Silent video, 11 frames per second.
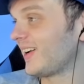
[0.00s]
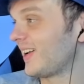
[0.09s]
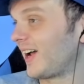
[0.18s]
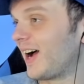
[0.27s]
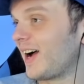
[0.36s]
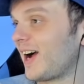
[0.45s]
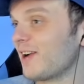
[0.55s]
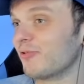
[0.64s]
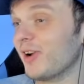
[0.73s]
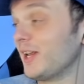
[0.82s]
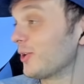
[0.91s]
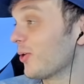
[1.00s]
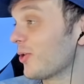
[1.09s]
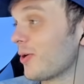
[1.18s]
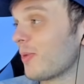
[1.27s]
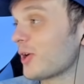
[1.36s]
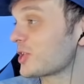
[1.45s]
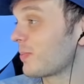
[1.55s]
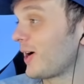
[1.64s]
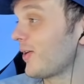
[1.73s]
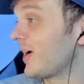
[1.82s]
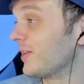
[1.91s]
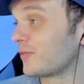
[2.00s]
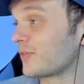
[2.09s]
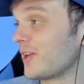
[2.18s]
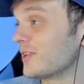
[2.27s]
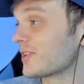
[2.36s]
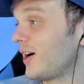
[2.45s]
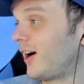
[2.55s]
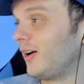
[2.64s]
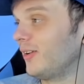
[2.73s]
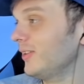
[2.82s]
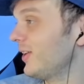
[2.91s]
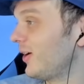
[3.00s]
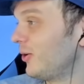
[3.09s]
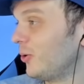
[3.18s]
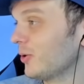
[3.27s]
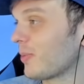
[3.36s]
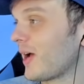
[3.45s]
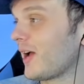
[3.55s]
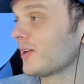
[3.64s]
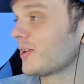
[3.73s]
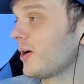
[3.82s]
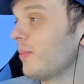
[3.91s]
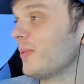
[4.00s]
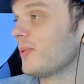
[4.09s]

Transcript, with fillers: I, I really don't know much about N F Ts. I'll, I'll hold my hand up.